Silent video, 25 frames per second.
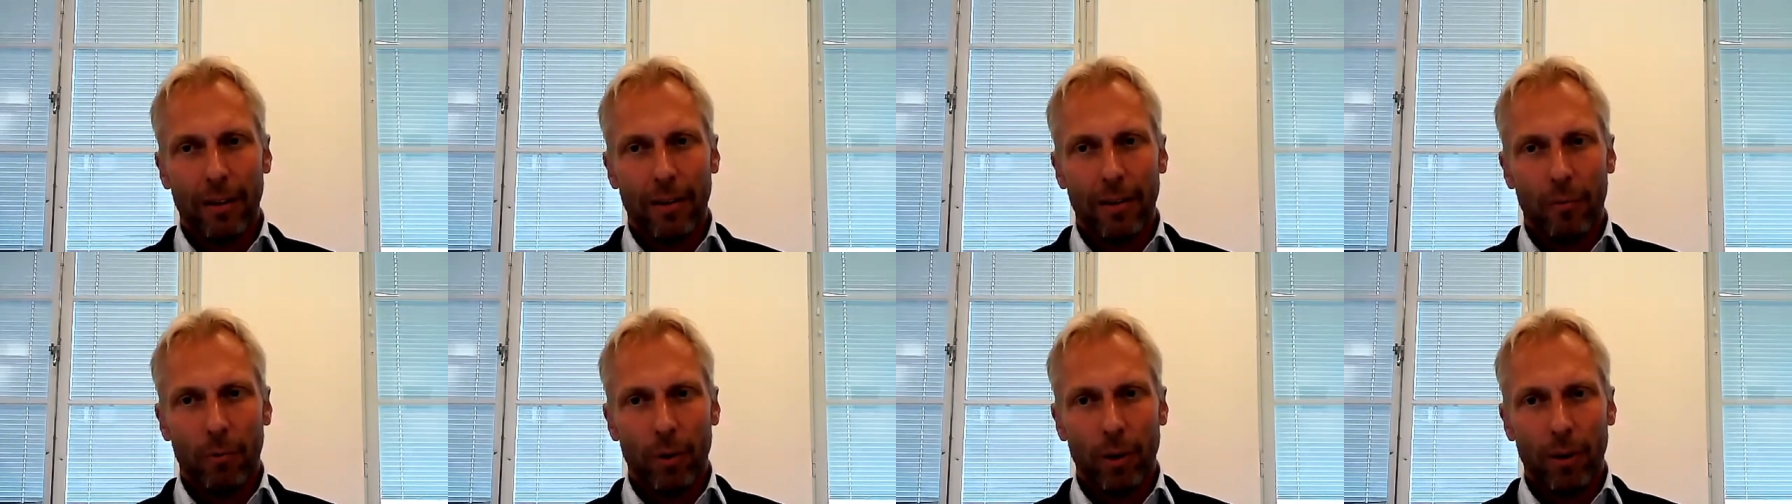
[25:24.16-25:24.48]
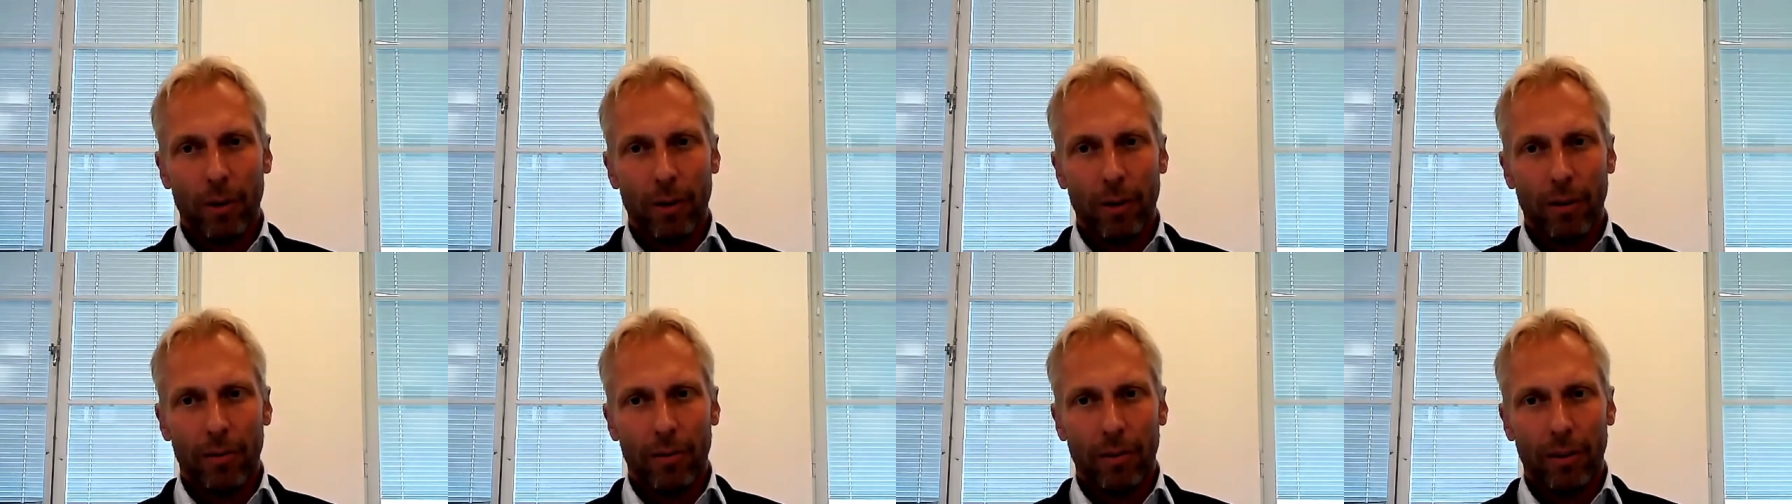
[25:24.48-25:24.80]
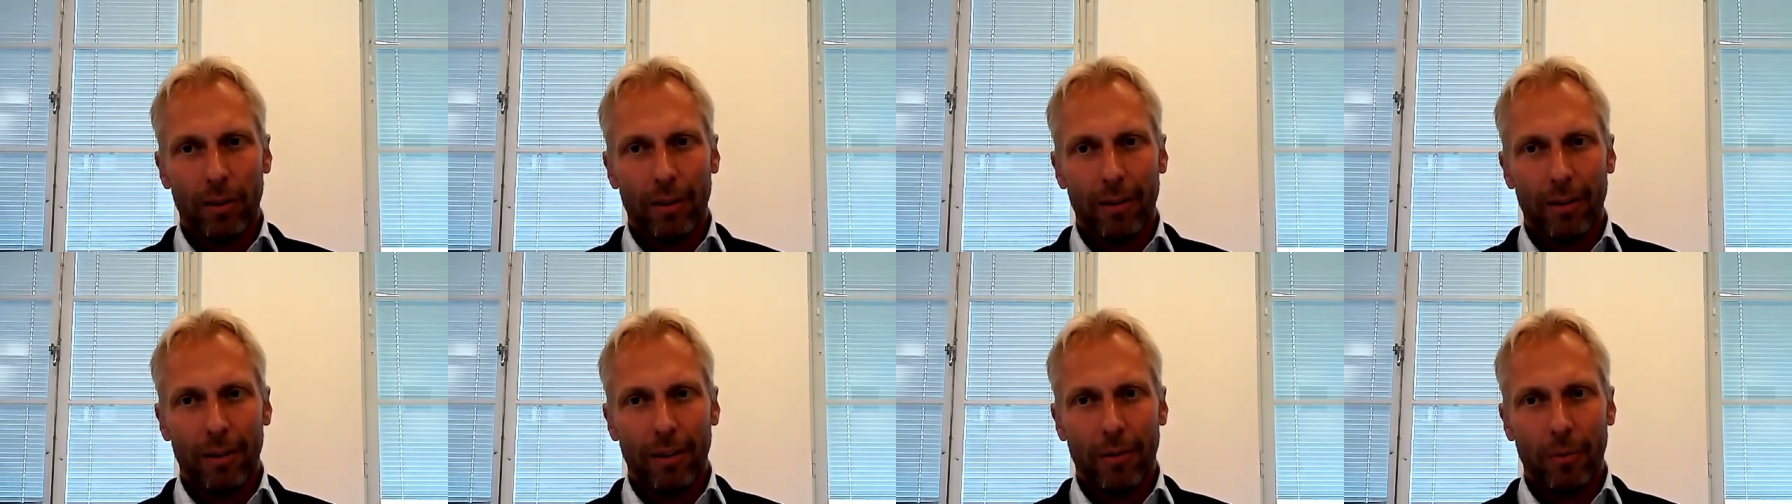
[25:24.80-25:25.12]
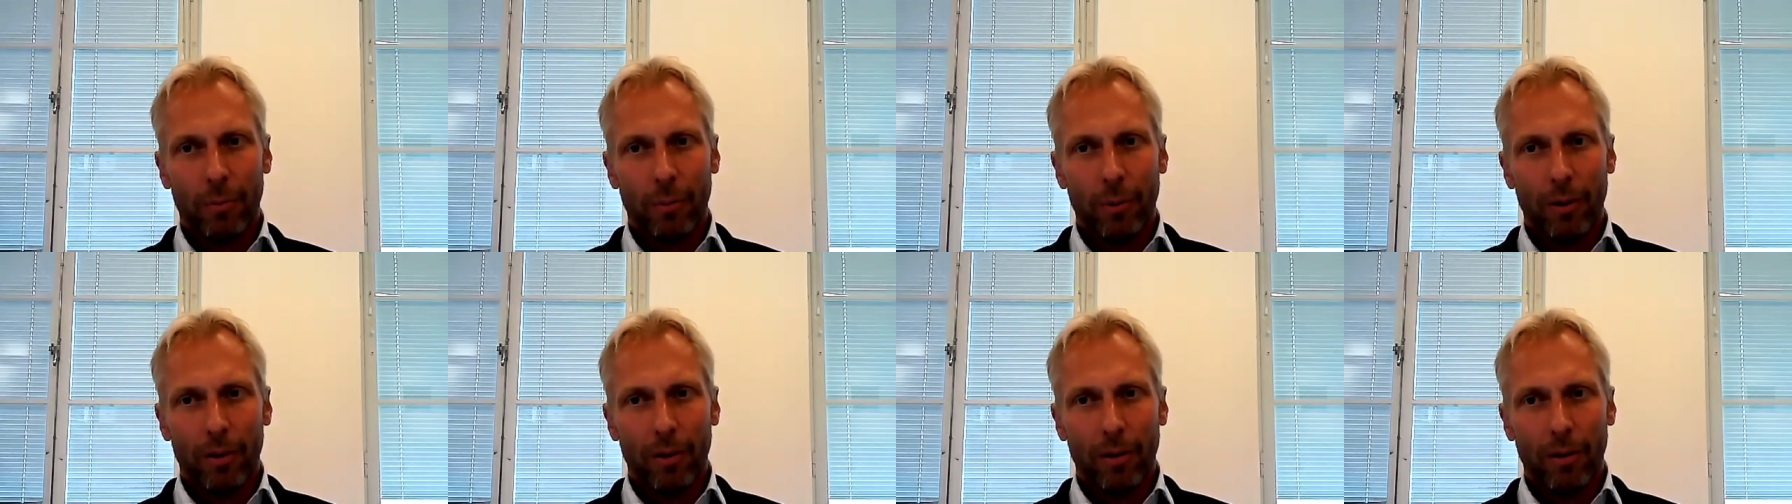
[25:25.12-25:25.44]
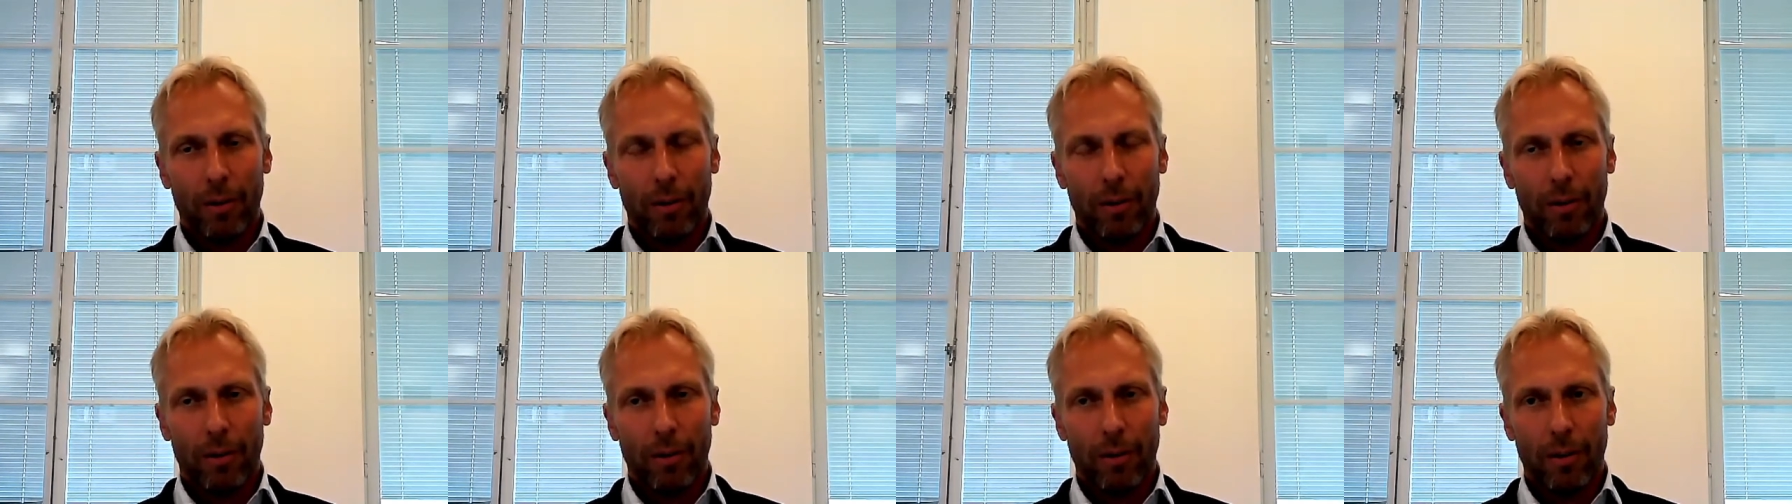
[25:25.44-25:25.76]
really see that we
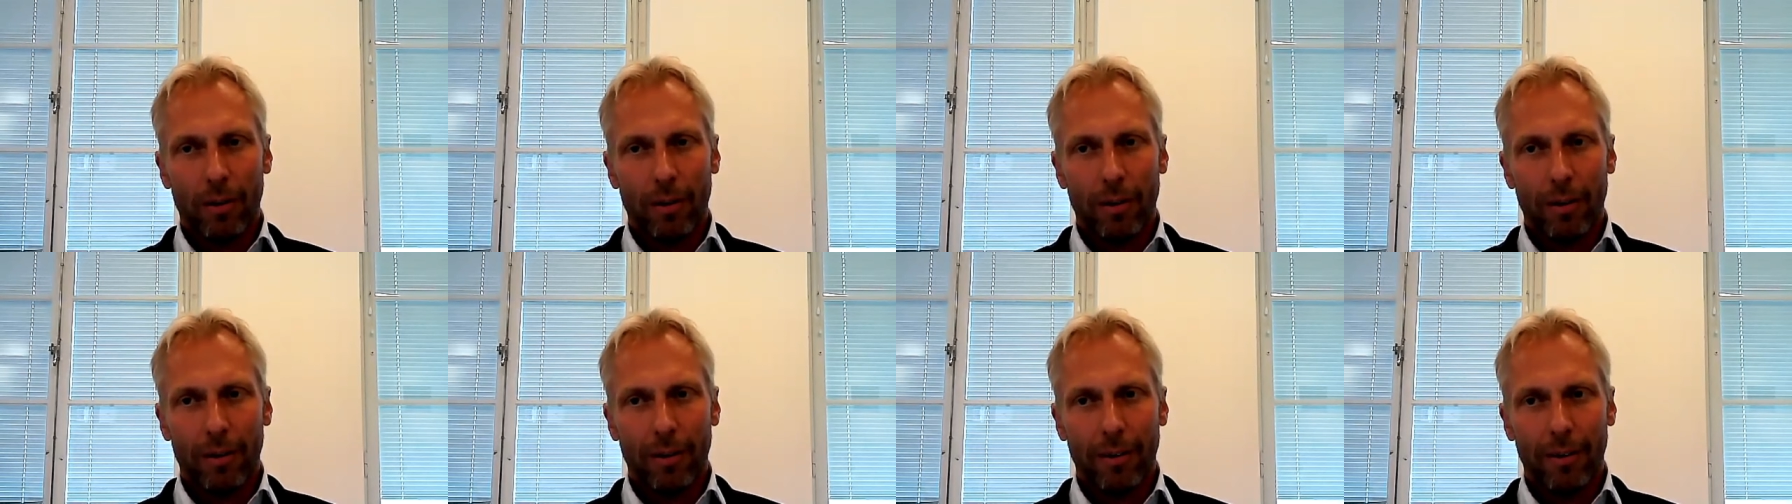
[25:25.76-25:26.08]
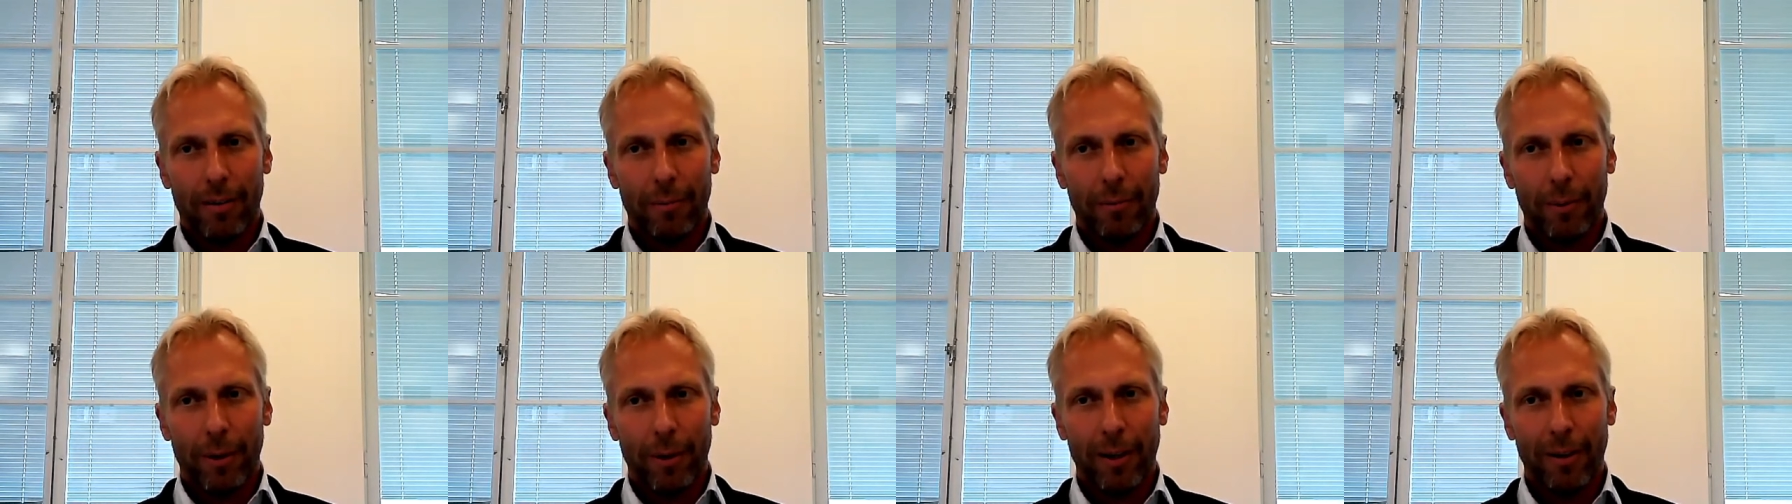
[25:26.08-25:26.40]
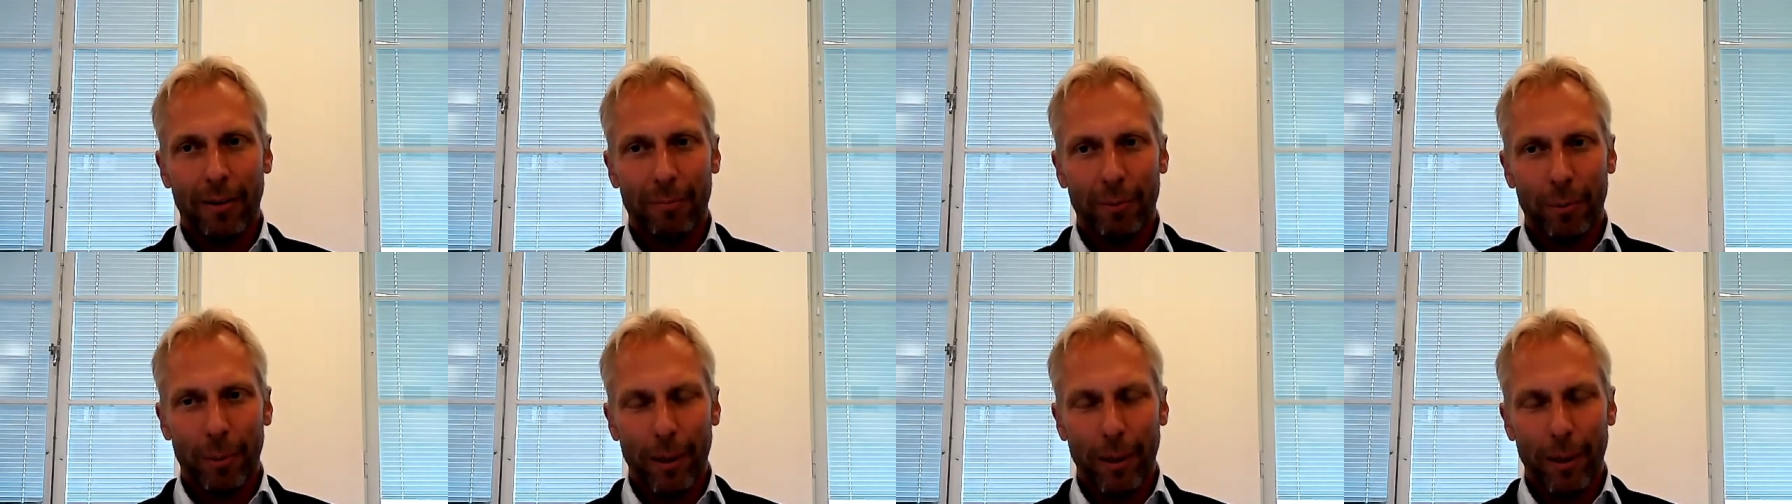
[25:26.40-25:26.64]
are we have,